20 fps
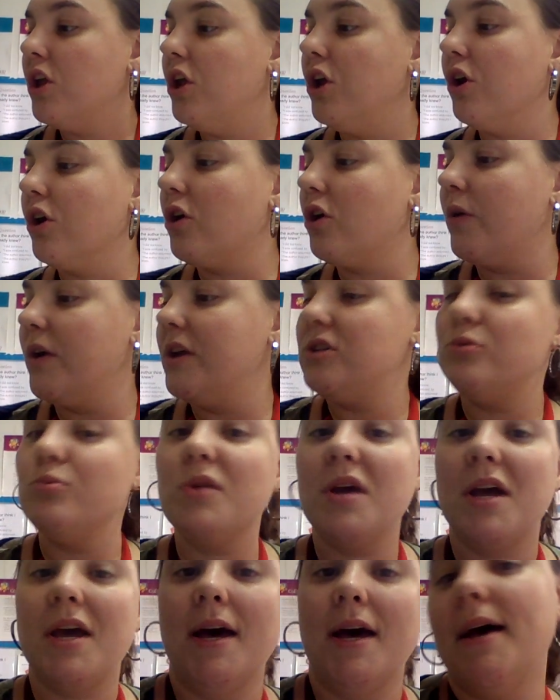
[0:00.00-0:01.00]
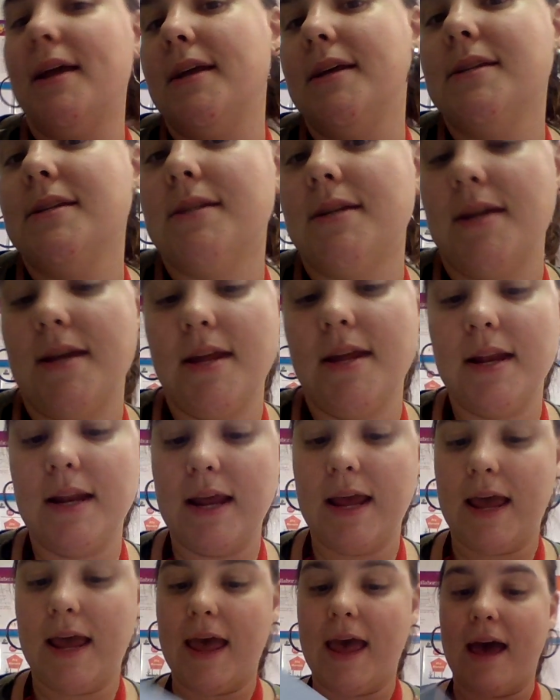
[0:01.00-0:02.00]
You're going to cut it in
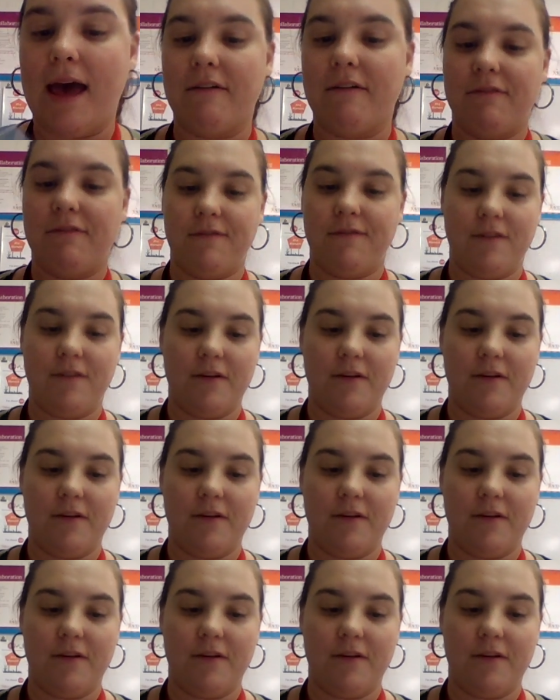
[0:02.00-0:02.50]
half.